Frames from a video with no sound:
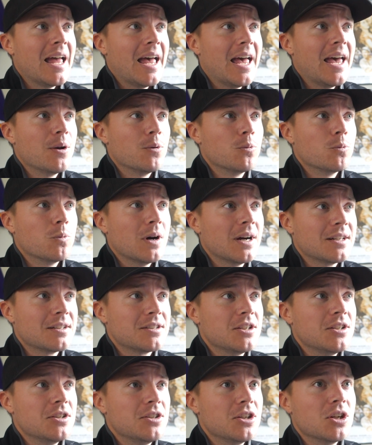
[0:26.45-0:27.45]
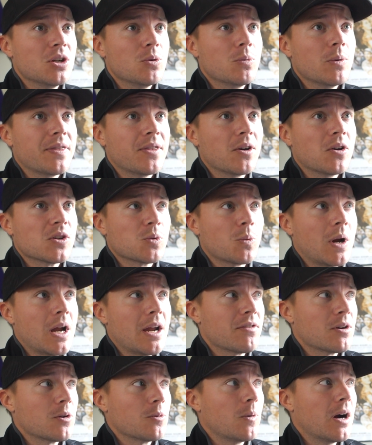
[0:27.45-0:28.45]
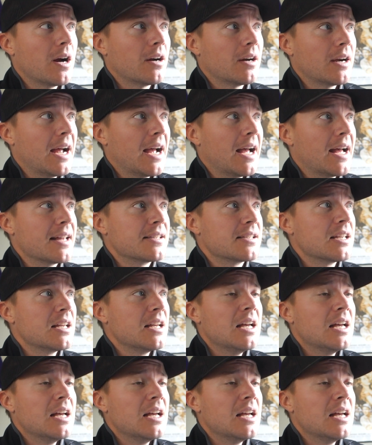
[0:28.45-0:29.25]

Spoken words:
and what to do with those waiver wire ads.